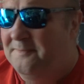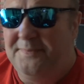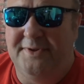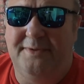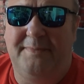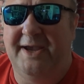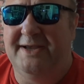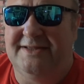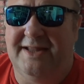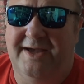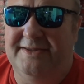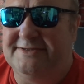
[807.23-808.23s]
But they made
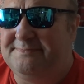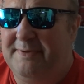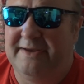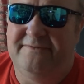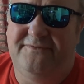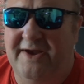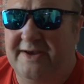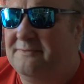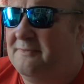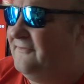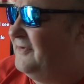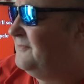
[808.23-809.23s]
like this big
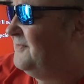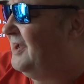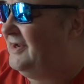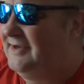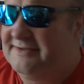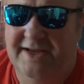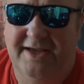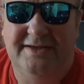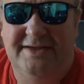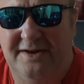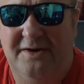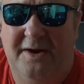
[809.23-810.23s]
thing with him where he, uh,
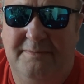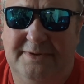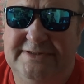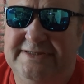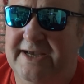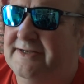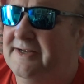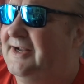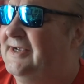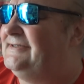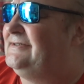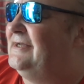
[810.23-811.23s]
you know, him and
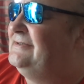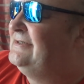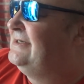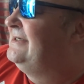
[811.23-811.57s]
Sheena Easton.